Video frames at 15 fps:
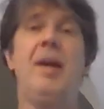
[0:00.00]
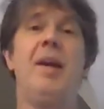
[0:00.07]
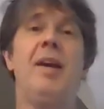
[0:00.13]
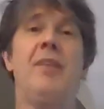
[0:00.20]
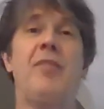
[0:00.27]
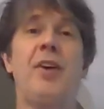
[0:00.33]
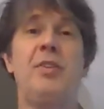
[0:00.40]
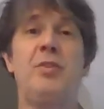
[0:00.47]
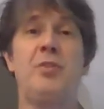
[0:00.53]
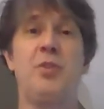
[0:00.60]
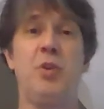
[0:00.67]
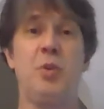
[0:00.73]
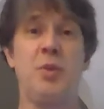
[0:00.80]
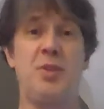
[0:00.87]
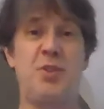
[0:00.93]
If I
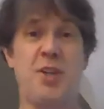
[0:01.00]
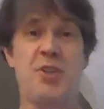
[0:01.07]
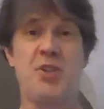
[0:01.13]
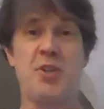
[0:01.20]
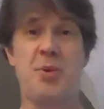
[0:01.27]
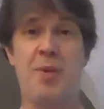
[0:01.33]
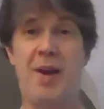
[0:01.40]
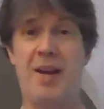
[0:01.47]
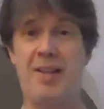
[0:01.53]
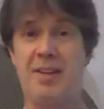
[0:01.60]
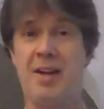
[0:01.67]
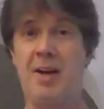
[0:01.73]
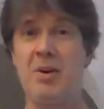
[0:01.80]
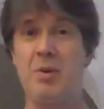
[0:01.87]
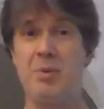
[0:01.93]
do it just the right
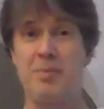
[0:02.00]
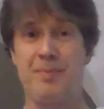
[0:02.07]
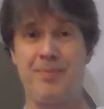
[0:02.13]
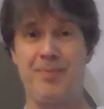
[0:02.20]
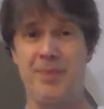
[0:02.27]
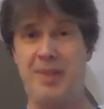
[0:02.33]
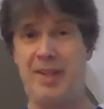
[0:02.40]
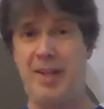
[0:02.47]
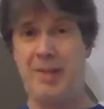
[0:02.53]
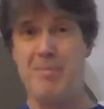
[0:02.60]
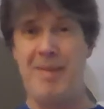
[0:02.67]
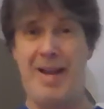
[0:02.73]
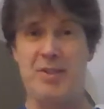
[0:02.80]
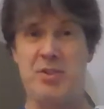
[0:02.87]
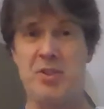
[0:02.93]
note, get it
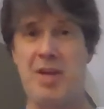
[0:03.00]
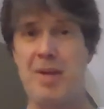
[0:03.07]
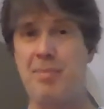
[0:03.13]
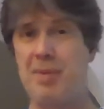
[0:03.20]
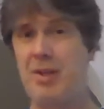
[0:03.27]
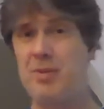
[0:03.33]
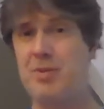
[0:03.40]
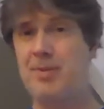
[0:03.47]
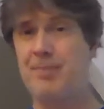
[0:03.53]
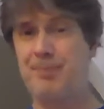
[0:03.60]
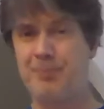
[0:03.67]
matched up, it goes,